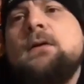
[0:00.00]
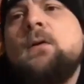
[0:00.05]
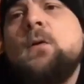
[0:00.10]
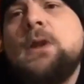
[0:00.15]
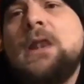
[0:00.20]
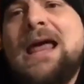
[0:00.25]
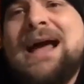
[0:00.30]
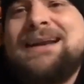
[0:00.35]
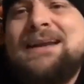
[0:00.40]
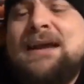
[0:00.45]

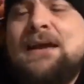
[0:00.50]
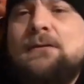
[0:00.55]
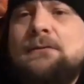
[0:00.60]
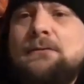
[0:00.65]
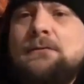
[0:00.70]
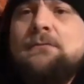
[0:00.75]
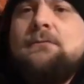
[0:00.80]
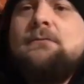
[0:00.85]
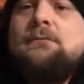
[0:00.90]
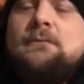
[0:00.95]
to the whole
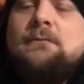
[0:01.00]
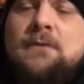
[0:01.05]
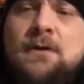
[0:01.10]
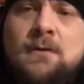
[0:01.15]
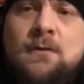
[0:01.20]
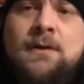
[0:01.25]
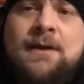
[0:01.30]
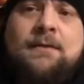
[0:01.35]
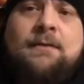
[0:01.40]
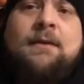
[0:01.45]
lockdown.
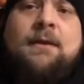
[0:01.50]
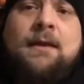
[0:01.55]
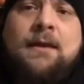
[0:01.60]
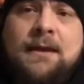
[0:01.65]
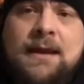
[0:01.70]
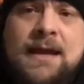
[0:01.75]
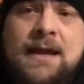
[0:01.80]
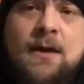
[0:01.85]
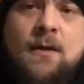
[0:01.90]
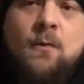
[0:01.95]
All right?
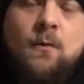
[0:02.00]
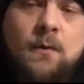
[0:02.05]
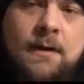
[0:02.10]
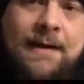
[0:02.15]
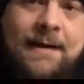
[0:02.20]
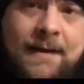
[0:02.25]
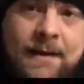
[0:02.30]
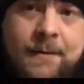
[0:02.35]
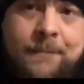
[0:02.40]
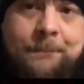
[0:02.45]

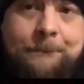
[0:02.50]
Now,